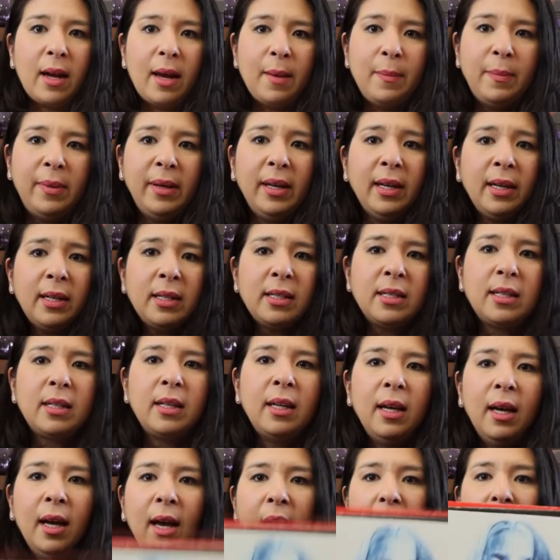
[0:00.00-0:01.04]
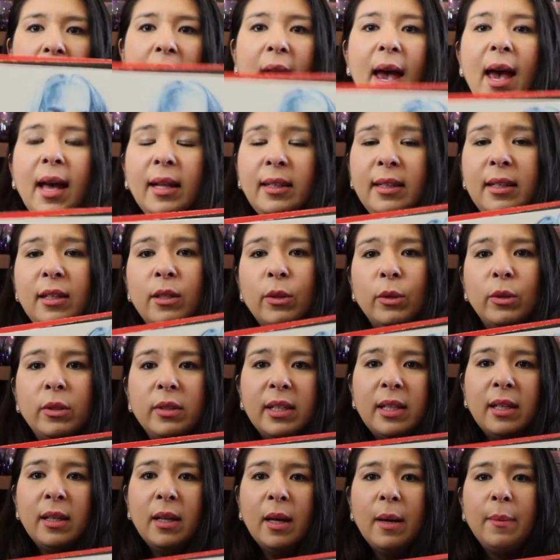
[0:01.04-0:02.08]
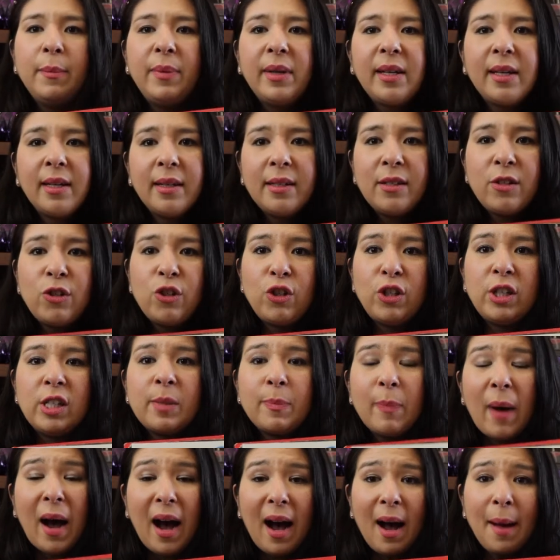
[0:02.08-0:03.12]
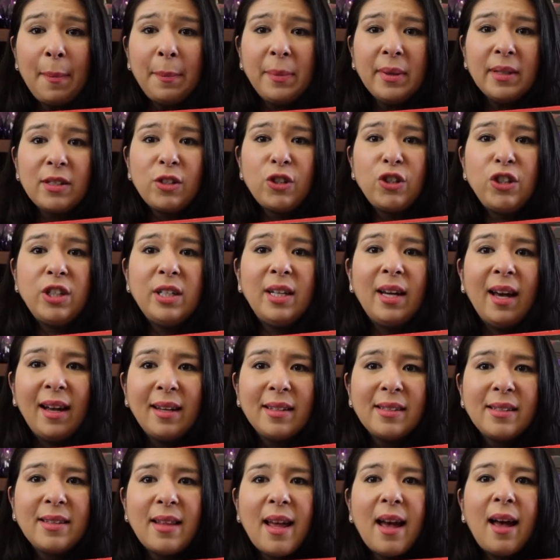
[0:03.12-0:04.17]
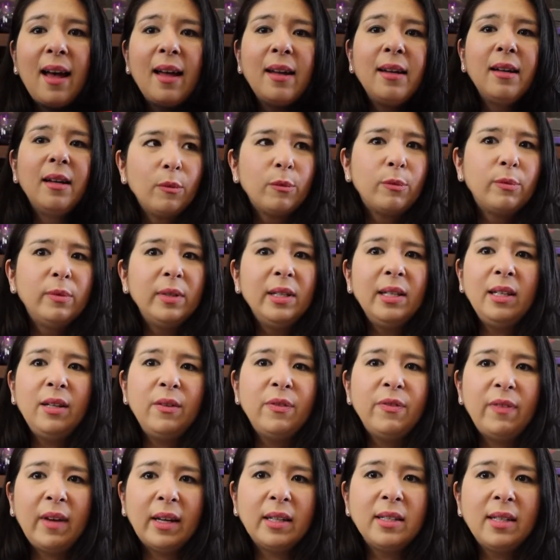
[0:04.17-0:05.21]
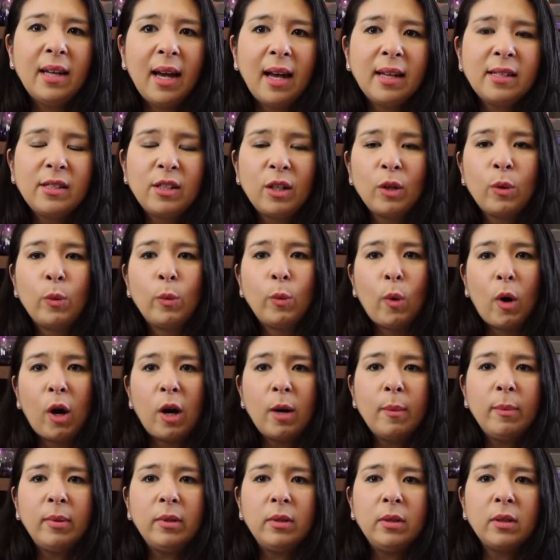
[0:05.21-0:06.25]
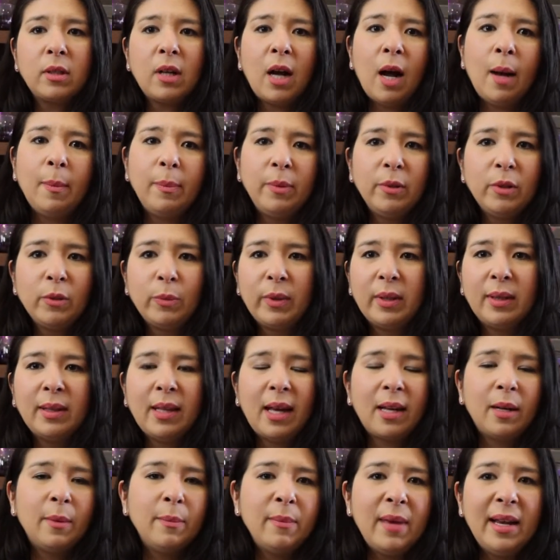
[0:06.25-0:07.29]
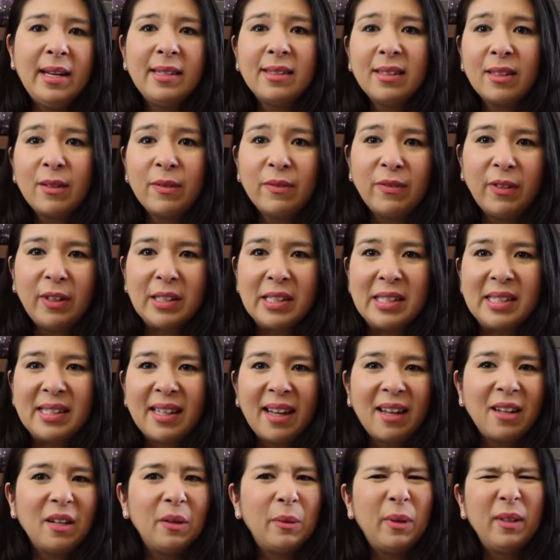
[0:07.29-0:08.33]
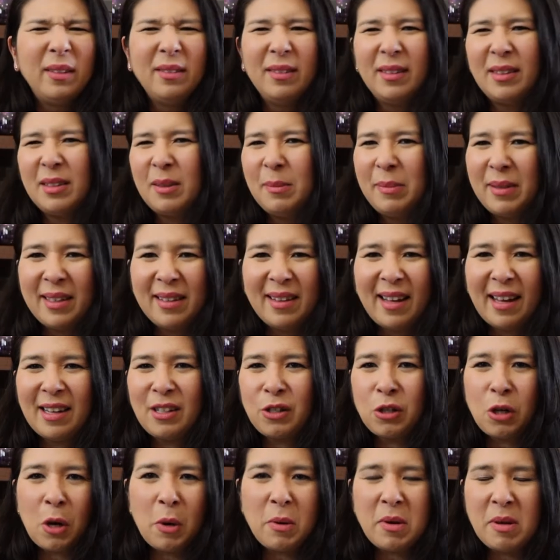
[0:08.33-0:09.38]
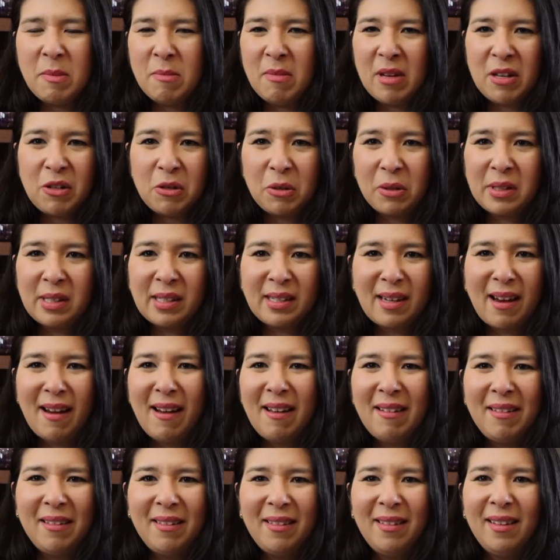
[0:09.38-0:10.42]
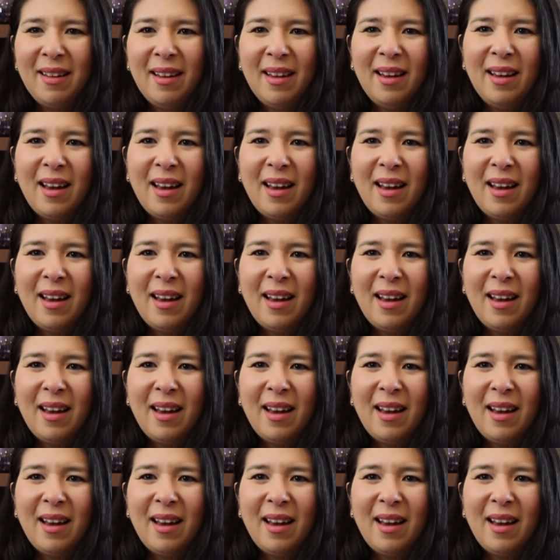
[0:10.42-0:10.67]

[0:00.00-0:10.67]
I picked. Ellie Goulding, because she's pop, she has that really fantastic warble coupled with that amazing falsetto, a little bit of that Joni Mitchell style